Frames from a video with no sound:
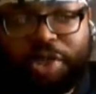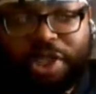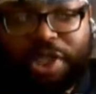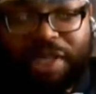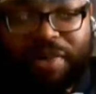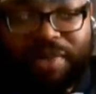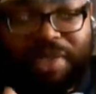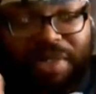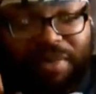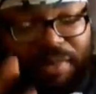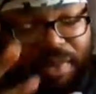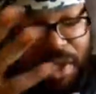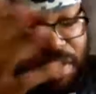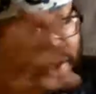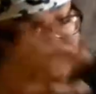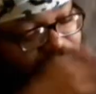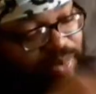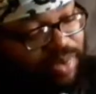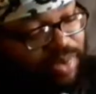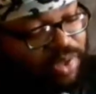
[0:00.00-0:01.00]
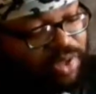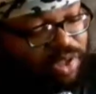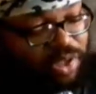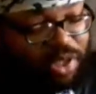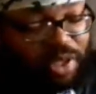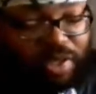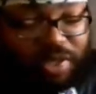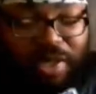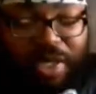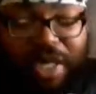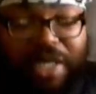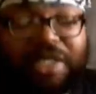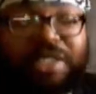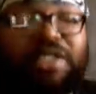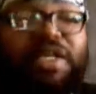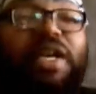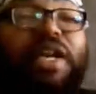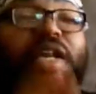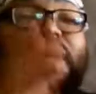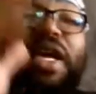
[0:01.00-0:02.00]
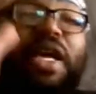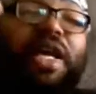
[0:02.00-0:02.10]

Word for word: your comments down below. Tell me what you, know, you guys think.